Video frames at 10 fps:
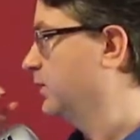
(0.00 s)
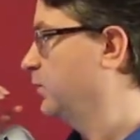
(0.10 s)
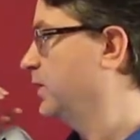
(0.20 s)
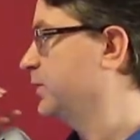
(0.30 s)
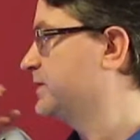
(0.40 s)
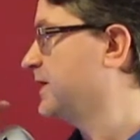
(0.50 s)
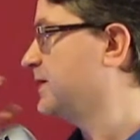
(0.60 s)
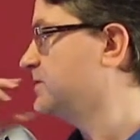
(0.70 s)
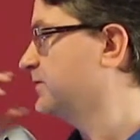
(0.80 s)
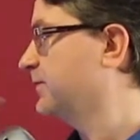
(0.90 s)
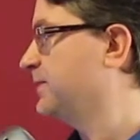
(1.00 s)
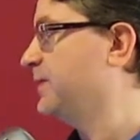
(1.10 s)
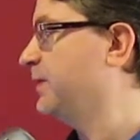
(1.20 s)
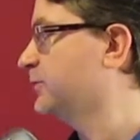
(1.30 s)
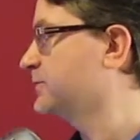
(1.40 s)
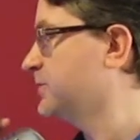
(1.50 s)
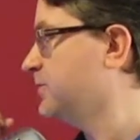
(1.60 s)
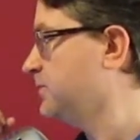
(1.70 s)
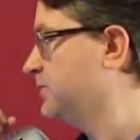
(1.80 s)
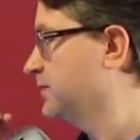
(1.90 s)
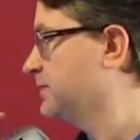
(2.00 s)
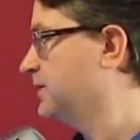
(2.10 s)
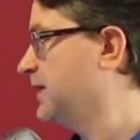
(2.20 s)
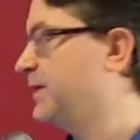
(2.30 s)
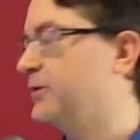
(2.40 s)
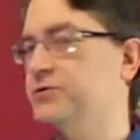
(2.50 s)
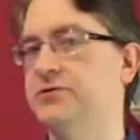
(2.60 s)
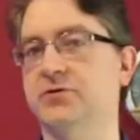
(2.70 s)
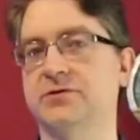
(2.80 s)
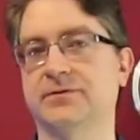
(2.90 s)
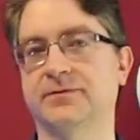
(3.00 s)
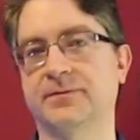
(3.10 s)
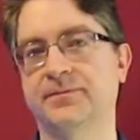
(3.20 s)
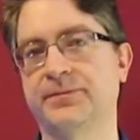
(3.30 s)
where we change from name equals Joe to name equals Joseph.